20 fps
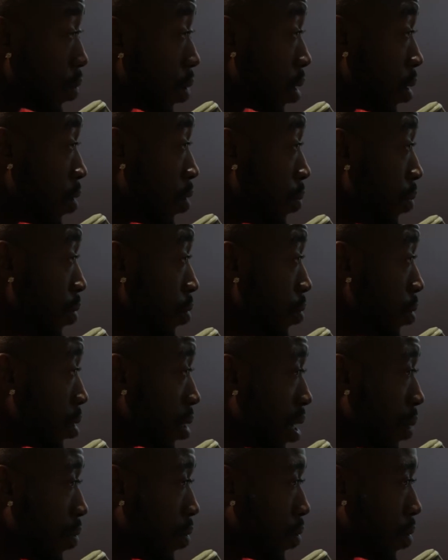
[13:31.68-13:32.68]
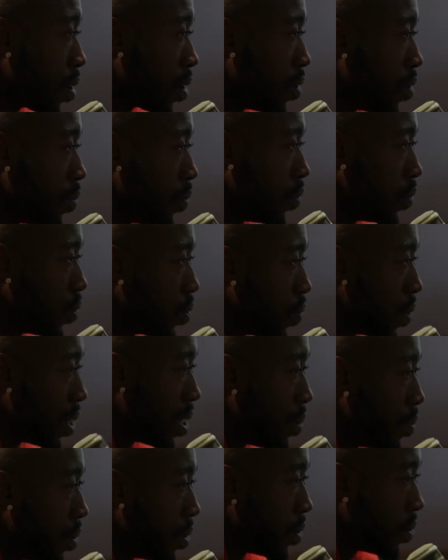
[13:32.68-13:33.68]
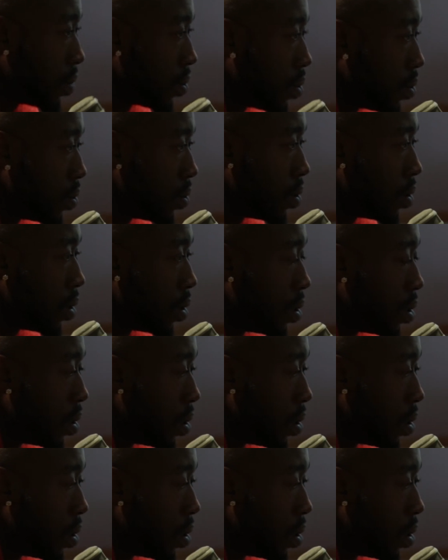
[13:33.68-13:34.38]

working on music. I've been working on music while I've been on tour.